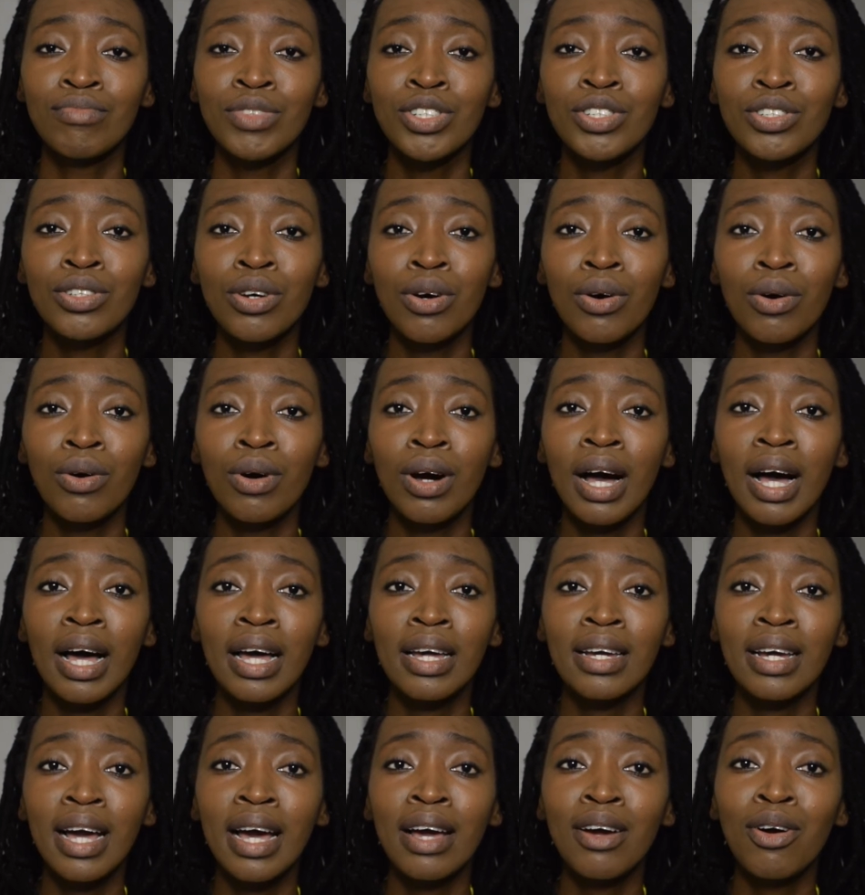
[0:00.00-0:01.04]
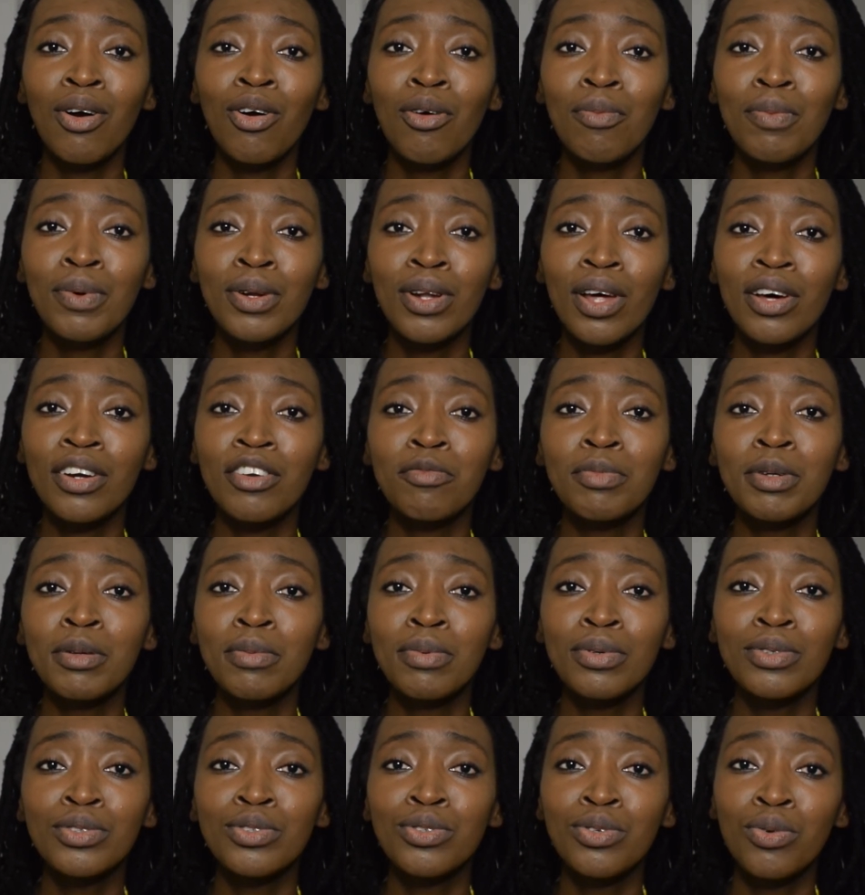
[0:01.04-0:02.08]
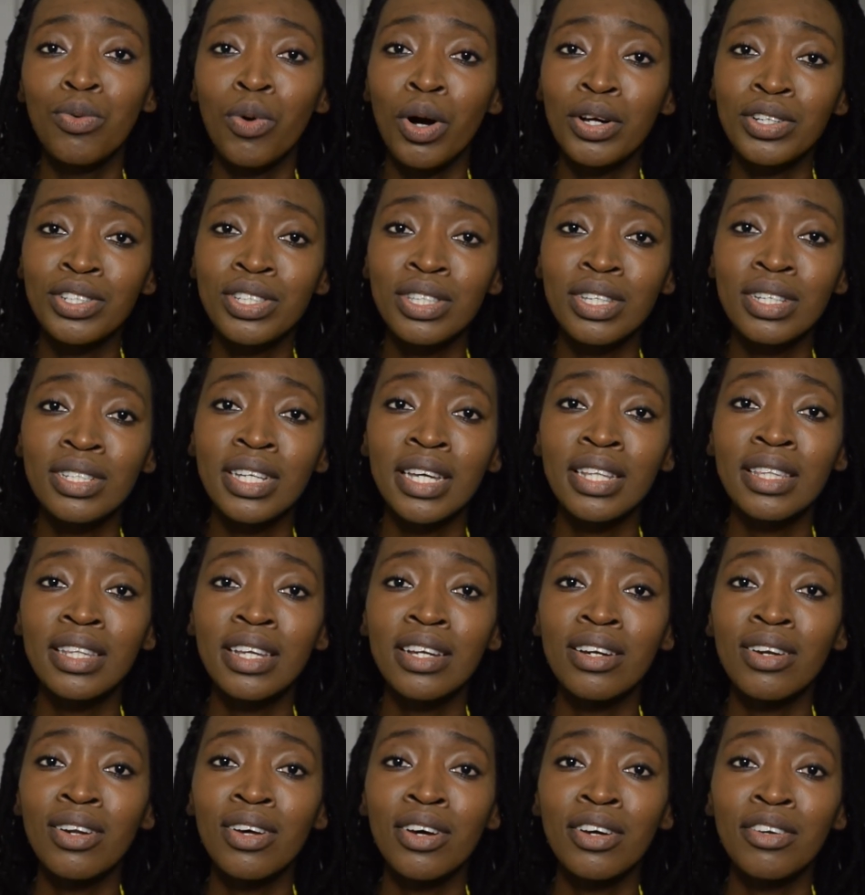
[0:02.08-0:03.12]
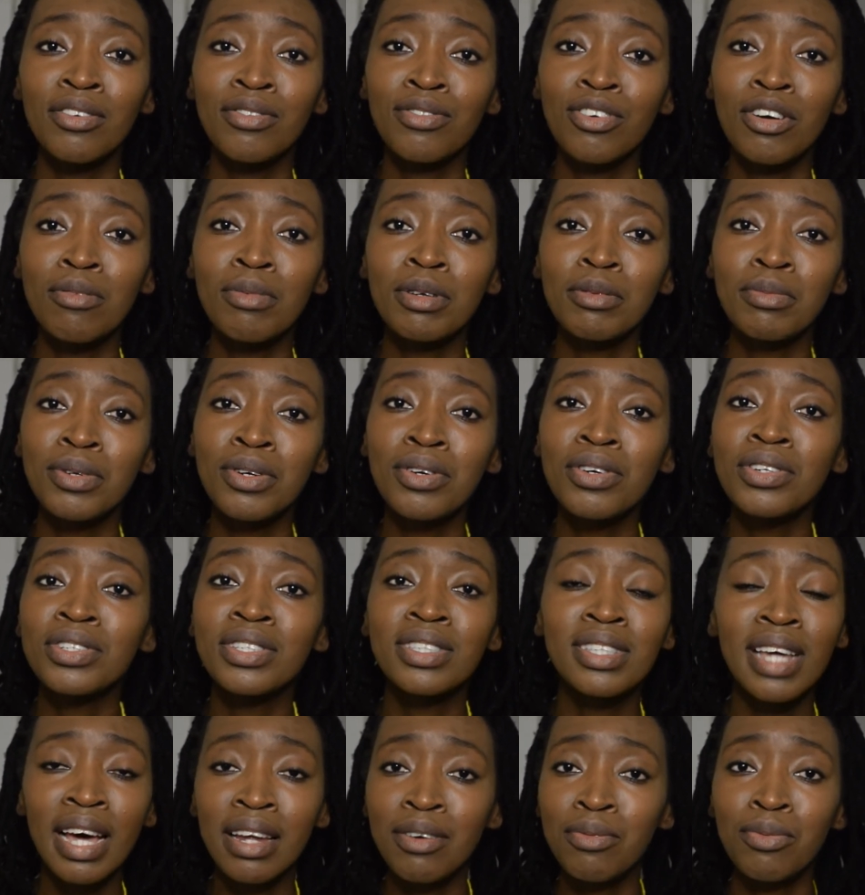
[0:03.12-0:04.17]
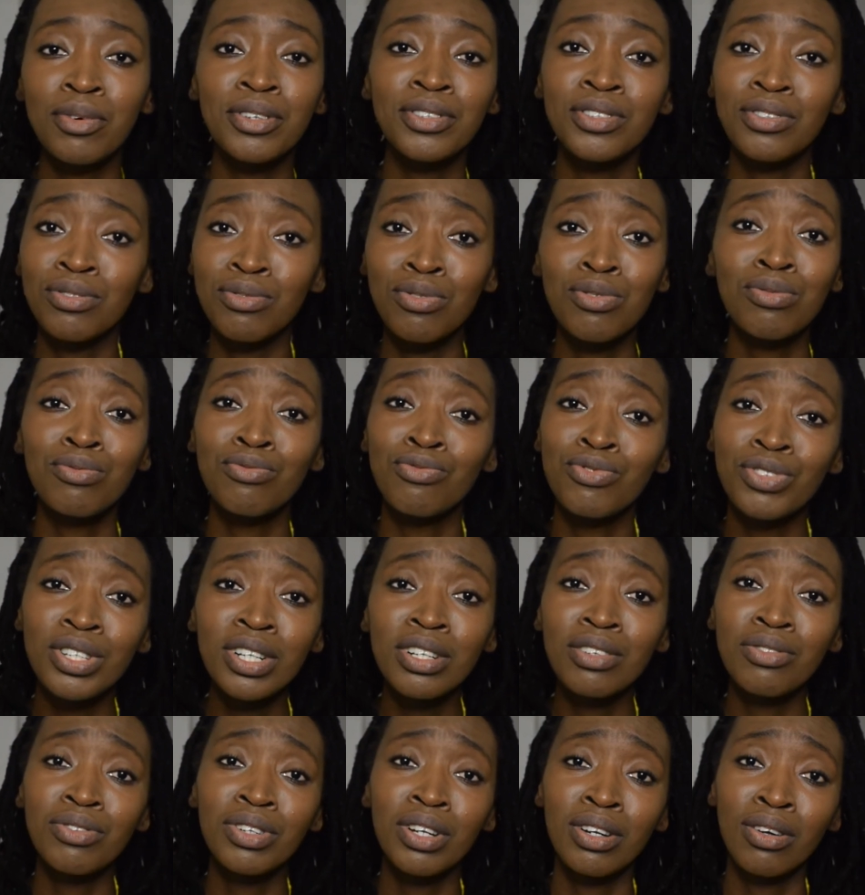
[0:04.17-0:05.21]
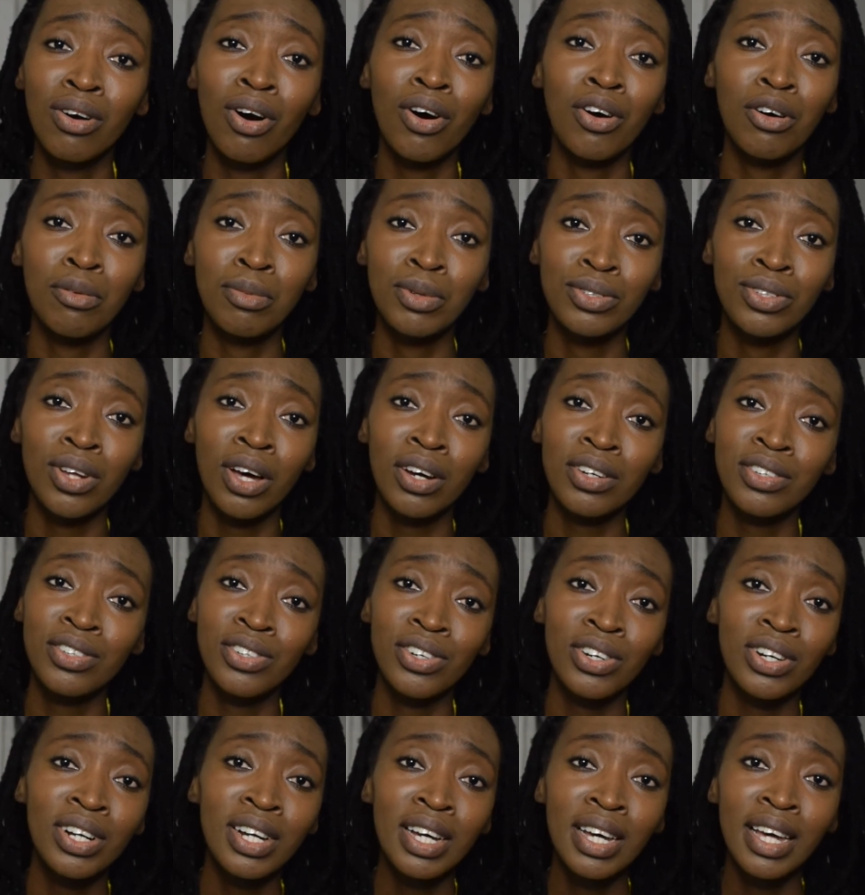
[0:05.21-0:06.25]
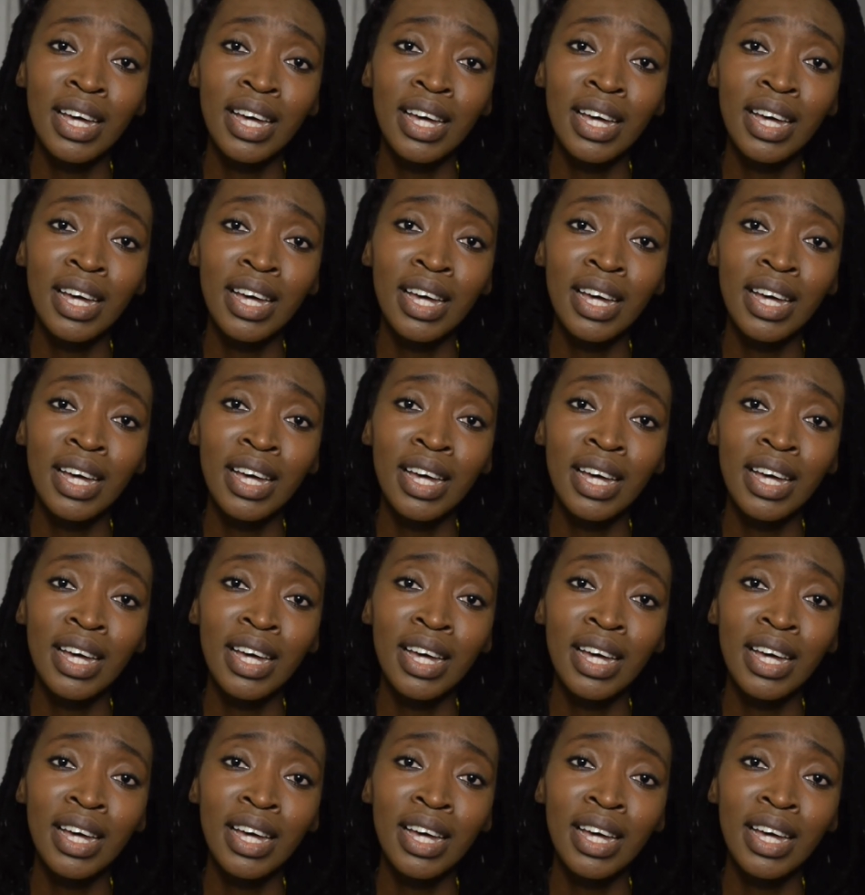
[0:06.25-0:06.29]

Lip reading: So I hope a lot of people do watch this and they learn from it, because that was a really, really horrible doctor.